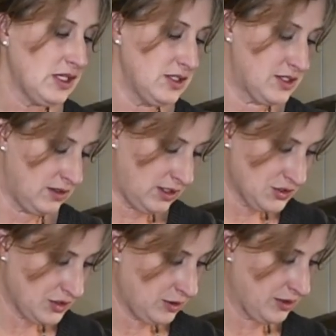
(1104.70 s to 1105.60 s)

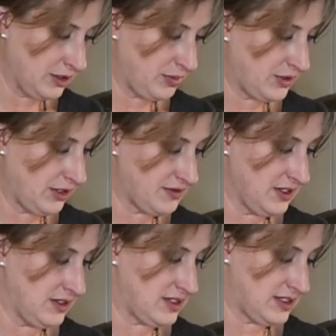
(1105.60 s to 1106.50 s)
Cilantro we're going to put off
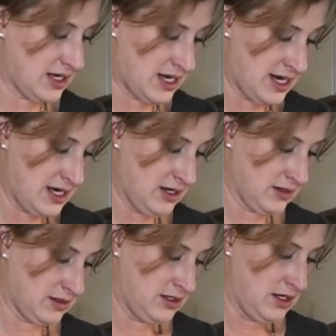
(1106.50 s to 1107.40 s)
to the side.
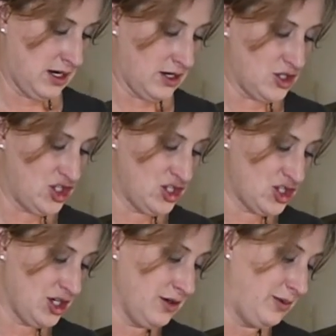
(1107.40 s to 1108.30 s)
Our
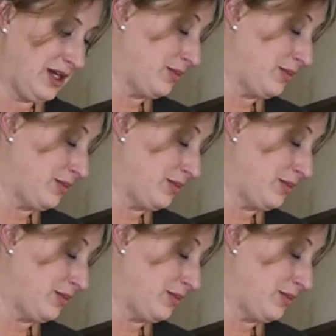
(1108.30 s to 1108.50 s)
ginger, we can